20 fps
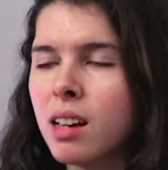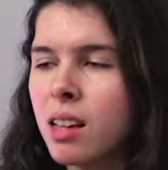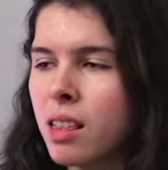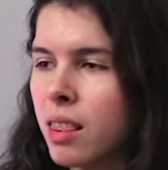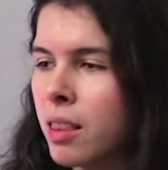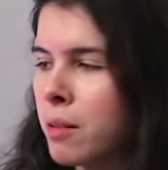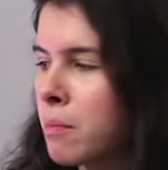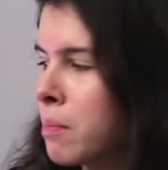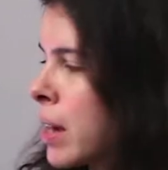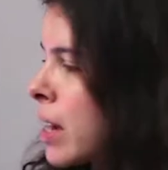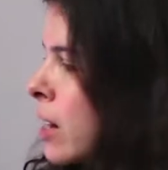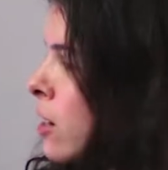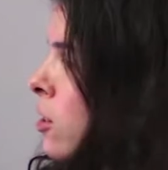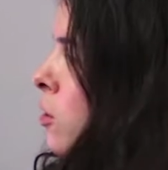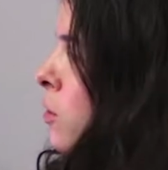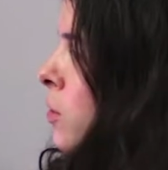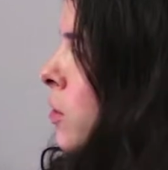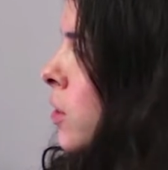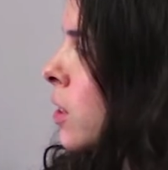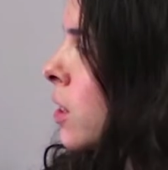the
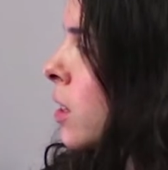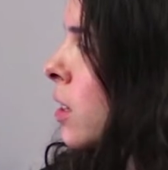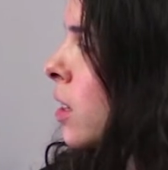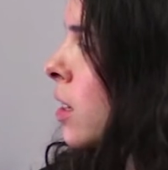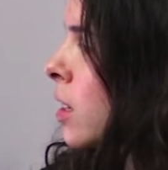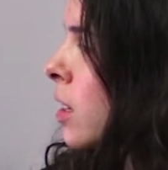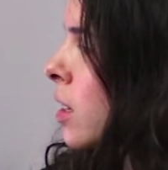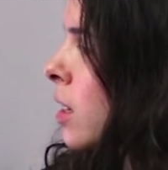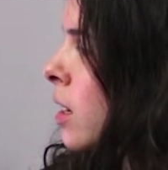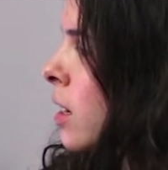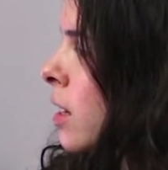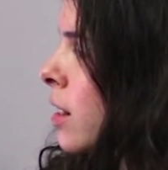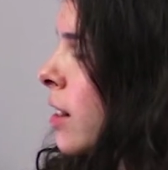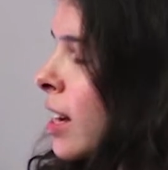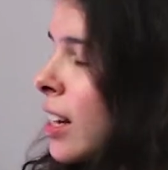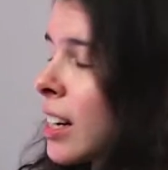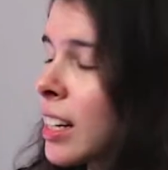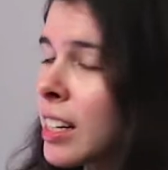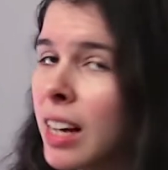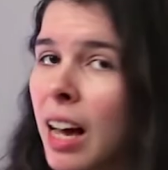makeover
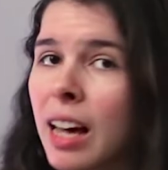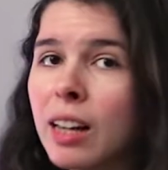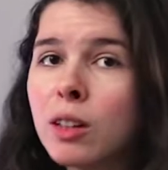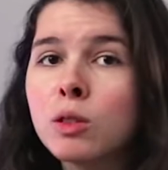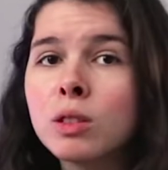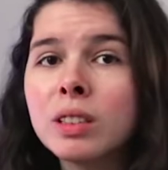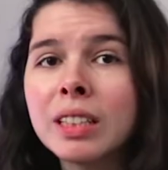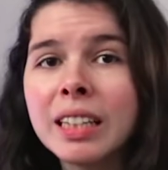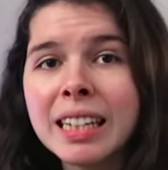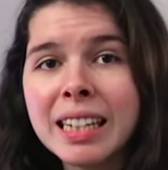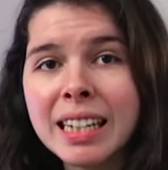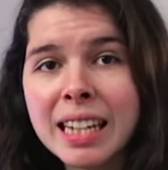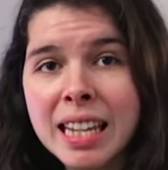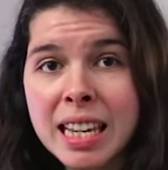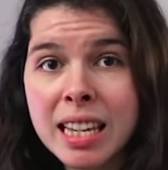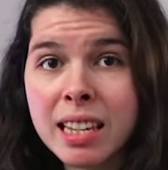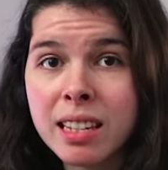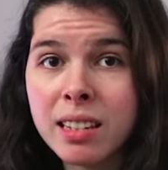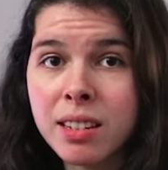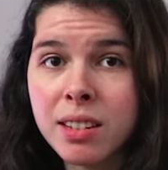that it not only
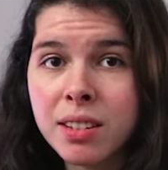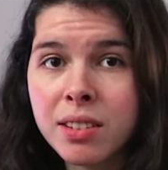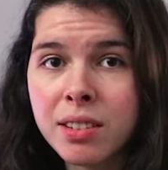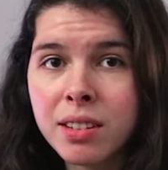needs,